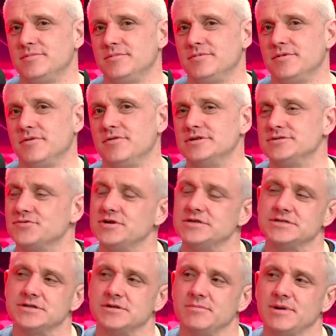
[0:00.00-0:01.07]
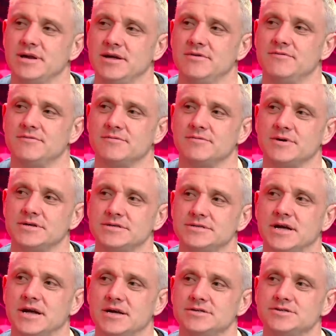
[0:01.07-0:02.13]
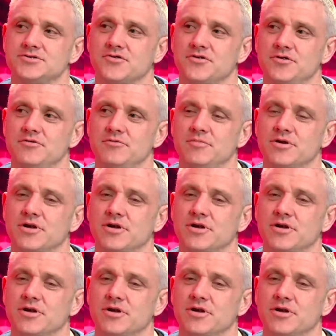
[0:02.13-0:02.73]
there is reason to believe what he's saying is true, but